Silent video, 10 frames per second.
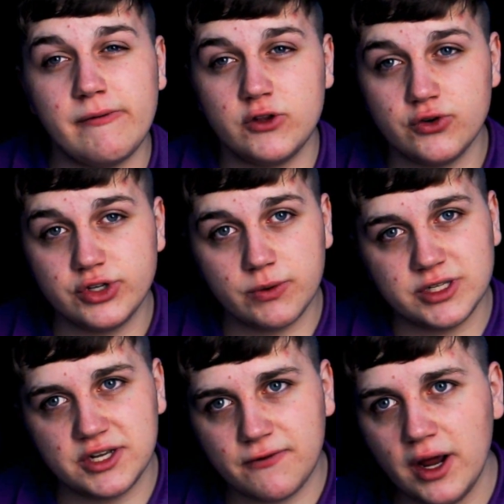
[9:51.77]
every Tuesday,
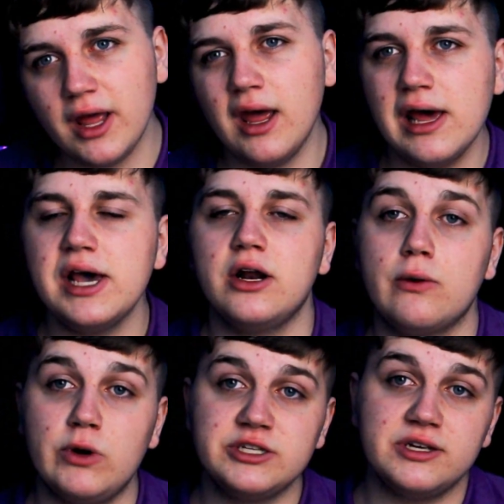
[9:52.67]
Wednesday, Friday, and
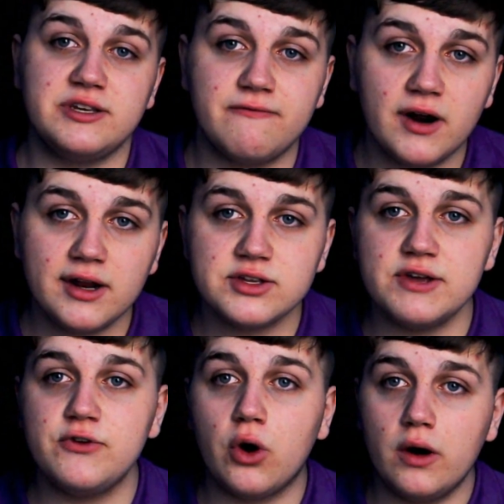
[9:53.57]
on Wednesdays and Fridays,
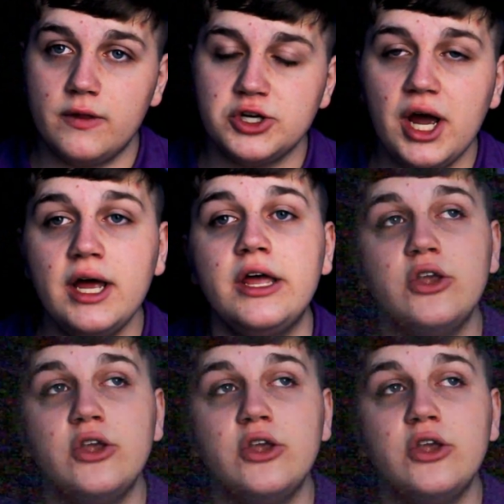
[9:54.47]
if you are in the chat